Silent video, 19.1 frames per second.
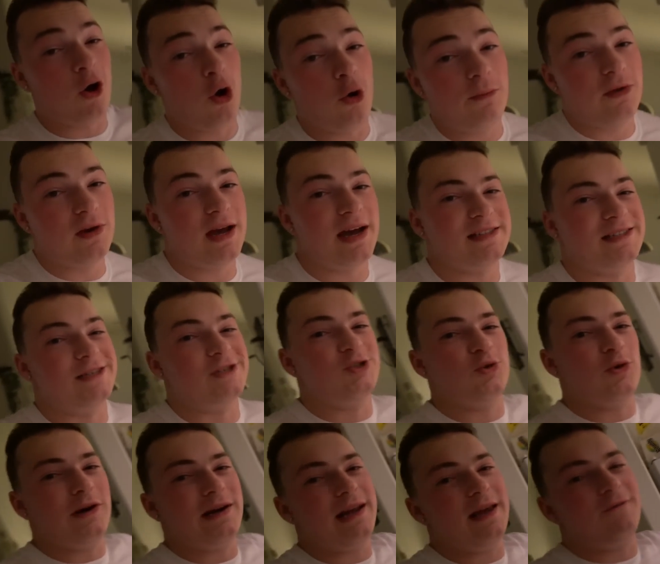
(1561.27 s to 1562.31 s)
I hope you guys
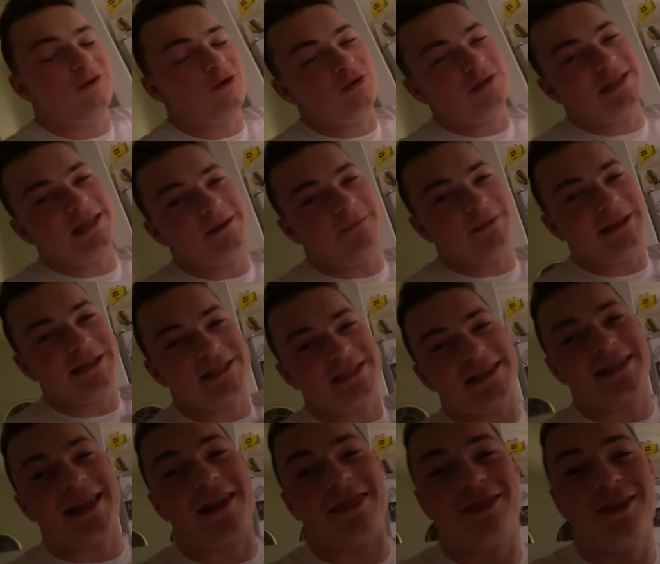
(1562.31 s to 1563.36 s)
enjoyed. If you did, please
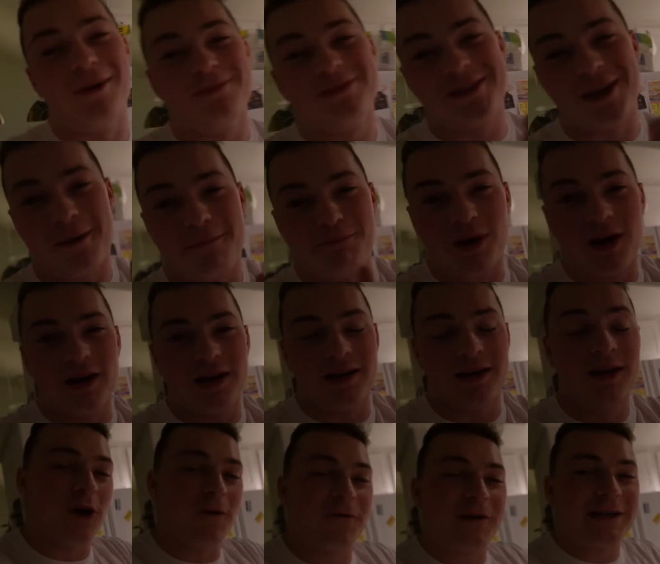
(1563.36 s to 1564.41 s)
hit that thumbs up button.
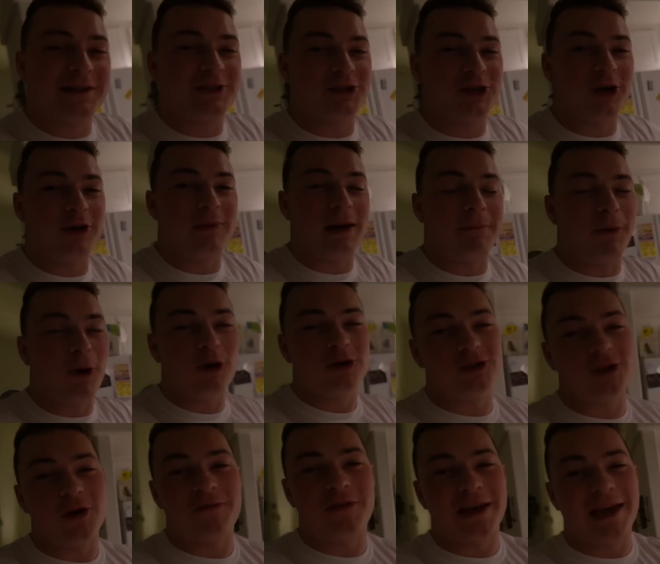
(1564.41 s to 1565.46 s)
Don't forget to turn on my post
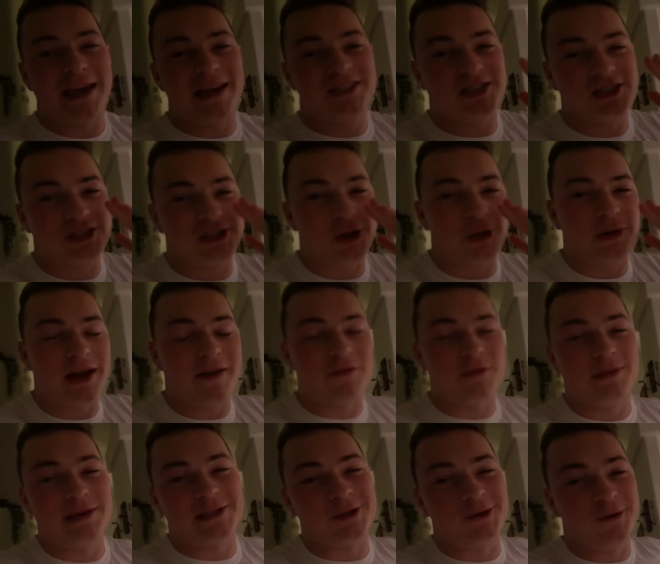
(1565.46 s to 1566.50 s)
notifications so you never
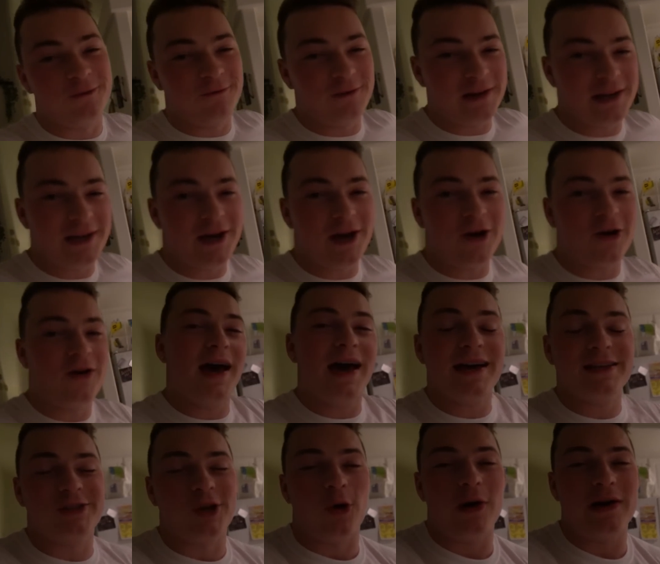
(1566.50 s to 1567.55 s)
miss a new video.
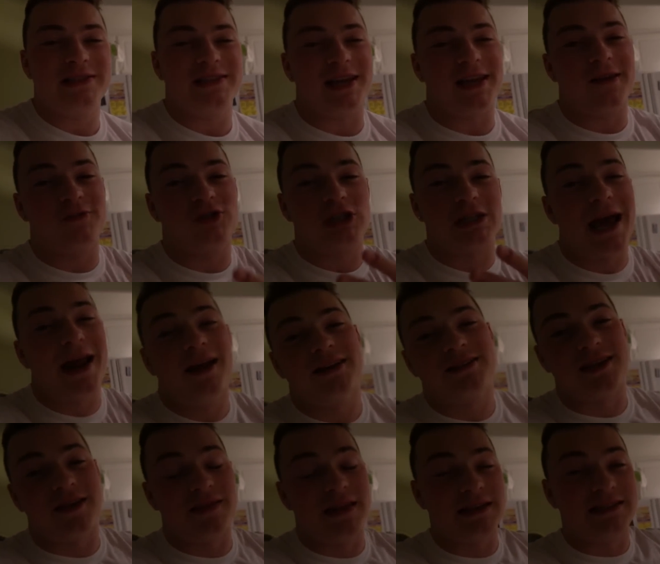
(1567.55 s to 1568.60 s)
As always, I give
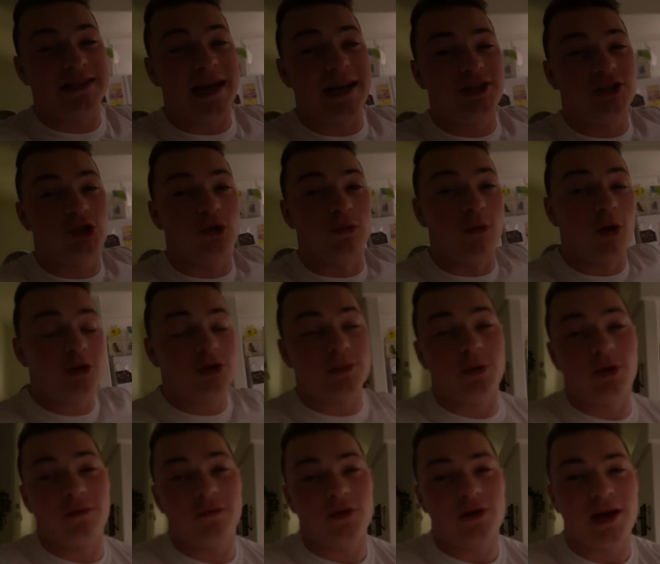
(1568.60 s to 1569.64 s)
shout-outs of the day to
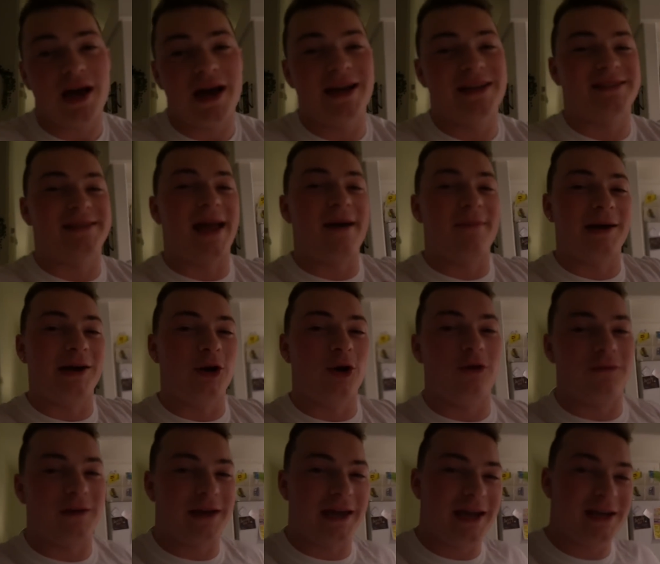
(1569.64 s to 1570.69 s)
multiple of you guys that have my
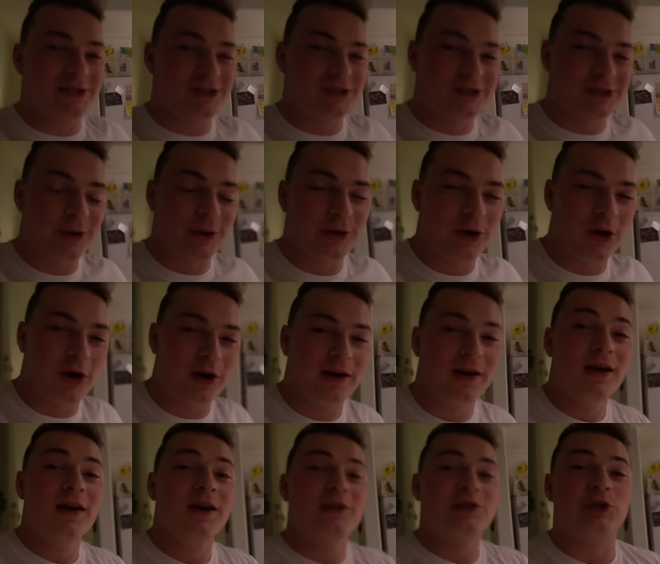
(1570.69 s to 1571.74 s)
notifications turned on.
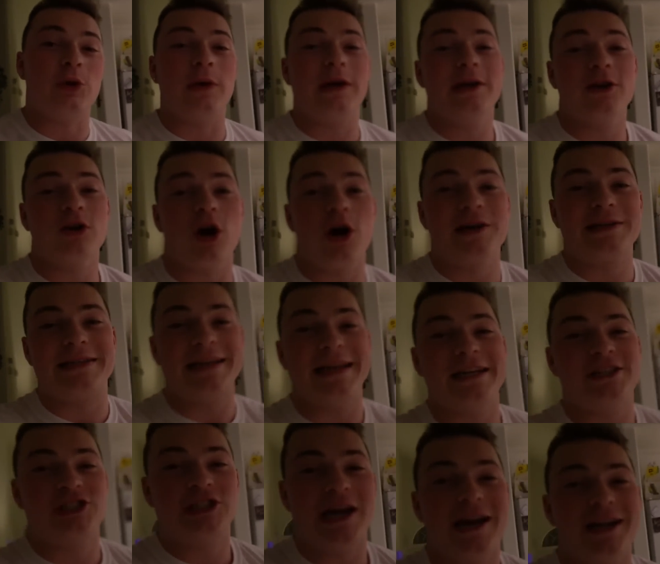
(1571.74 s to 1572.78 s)
So here are
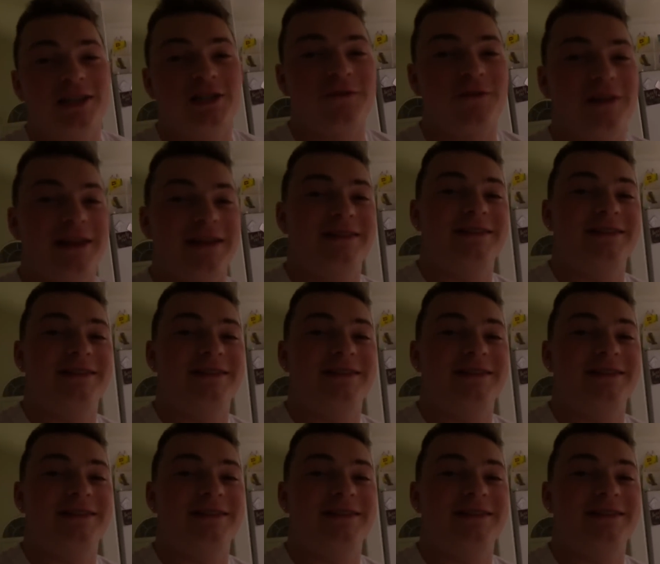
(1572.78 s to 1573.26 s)
today's shout-outs for the